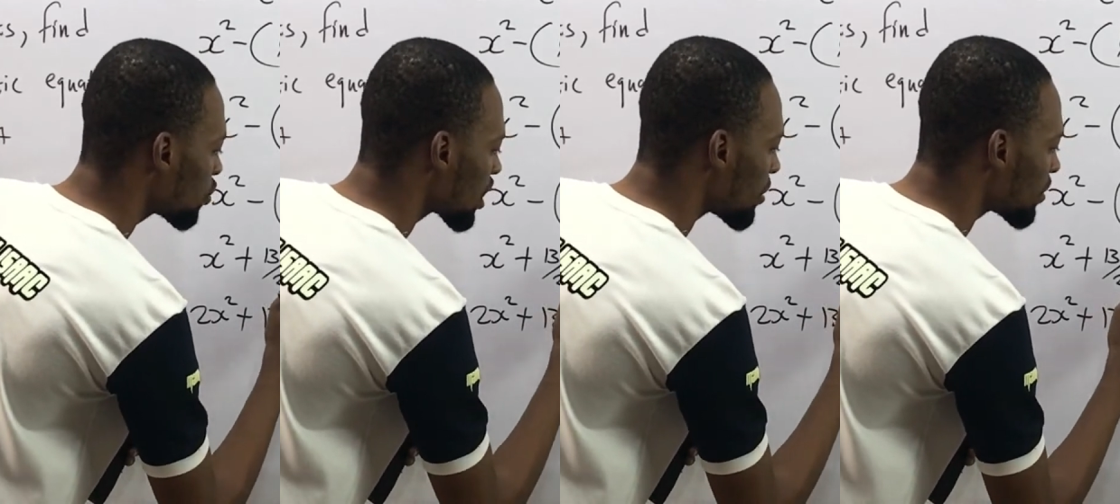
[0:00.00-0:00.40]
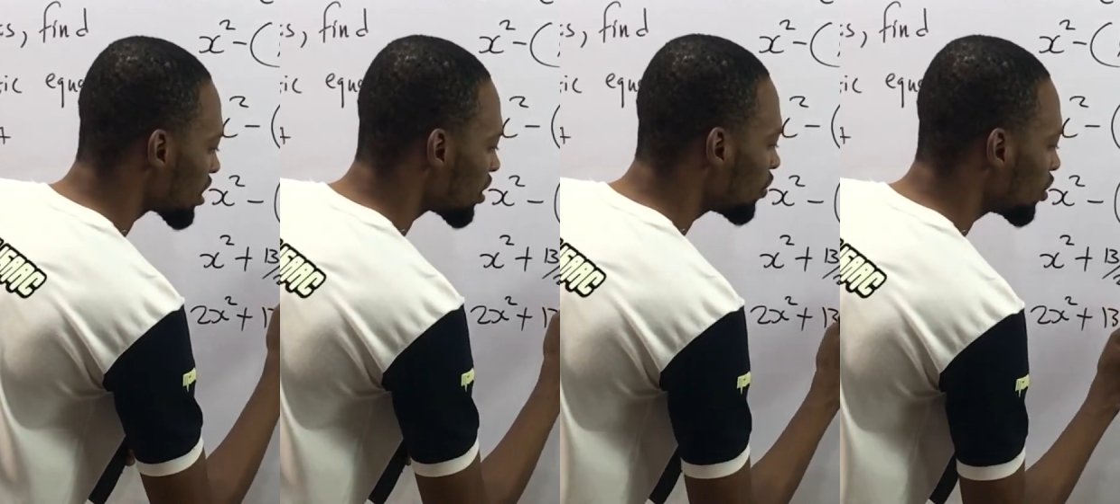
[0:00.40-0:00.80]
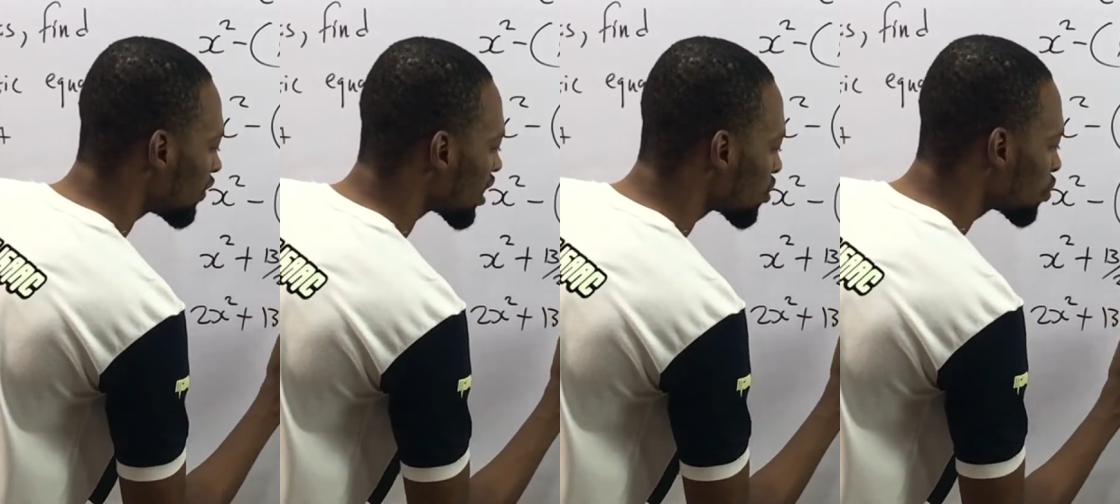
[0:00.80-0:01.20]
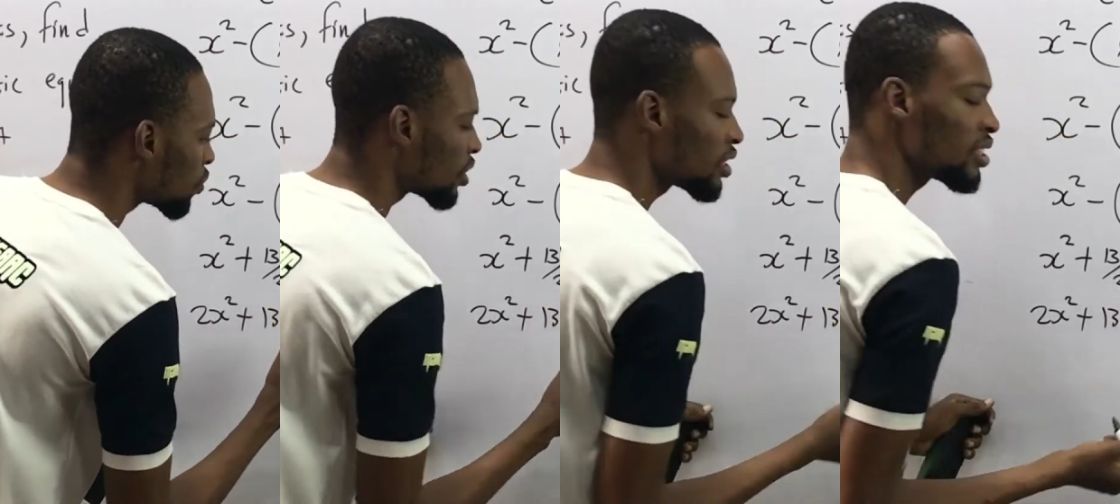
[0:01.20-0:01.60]
2 times 7 over
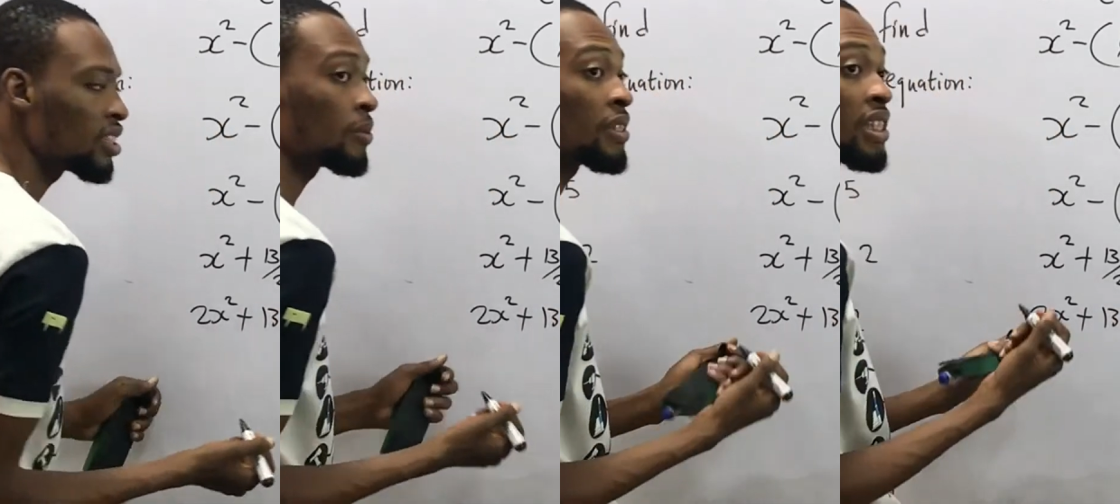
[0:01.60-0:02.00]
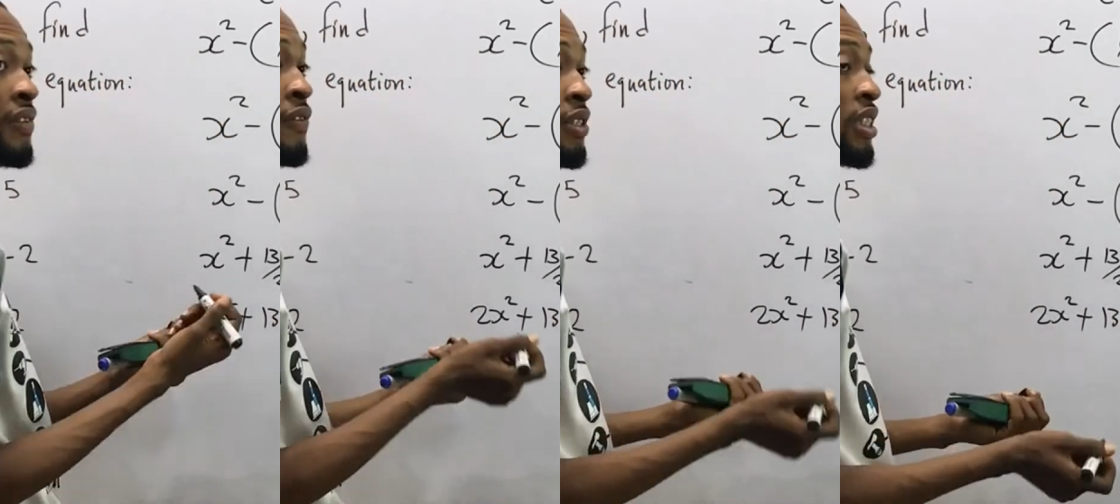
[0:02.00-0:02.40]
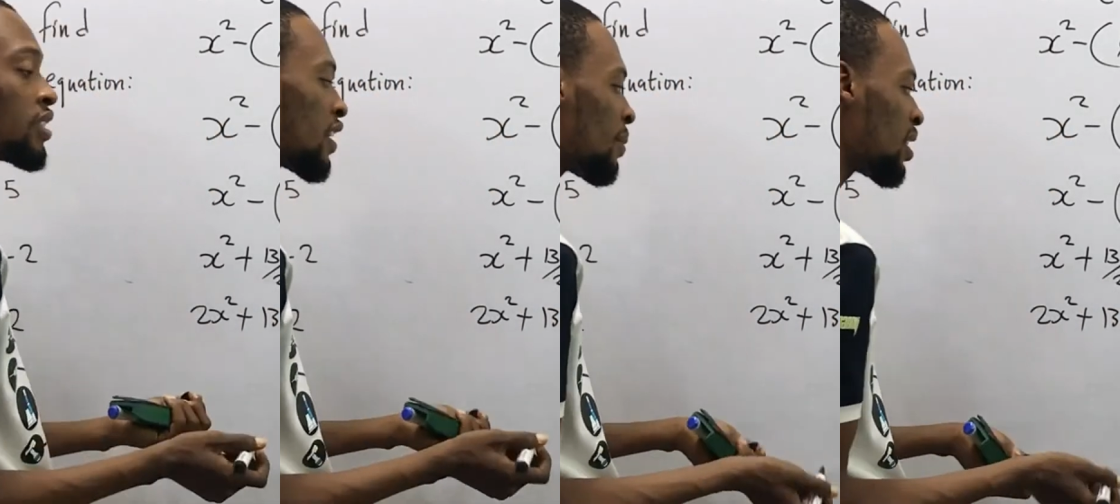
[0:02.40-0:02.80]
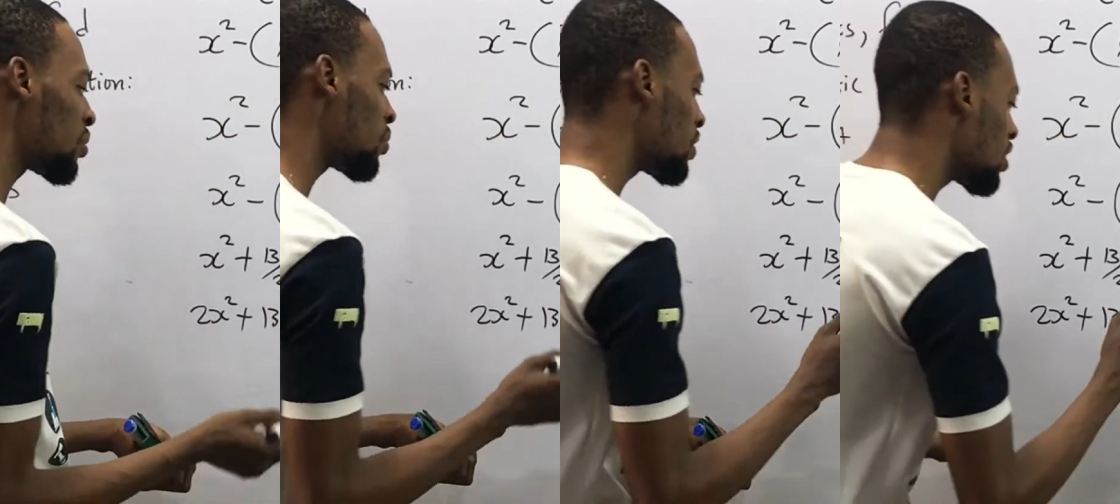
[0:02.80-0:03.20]
2, the same thing as 14 divided by
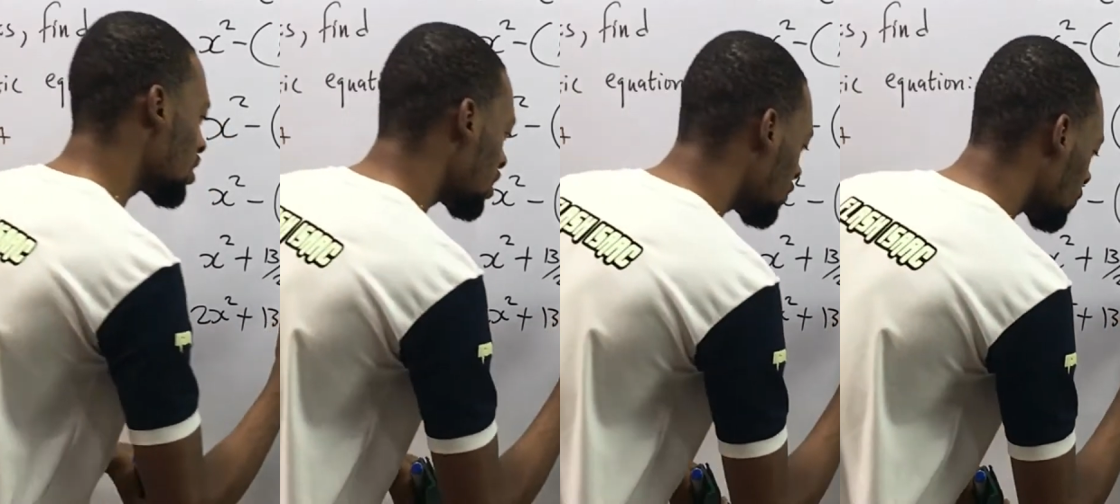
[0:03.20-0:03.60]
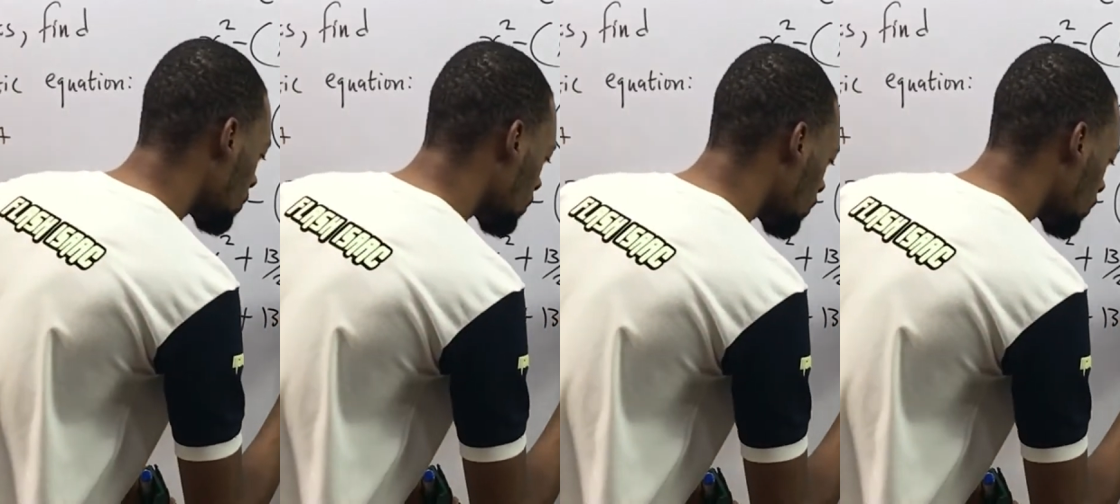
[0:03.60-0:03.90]
2, which is 7,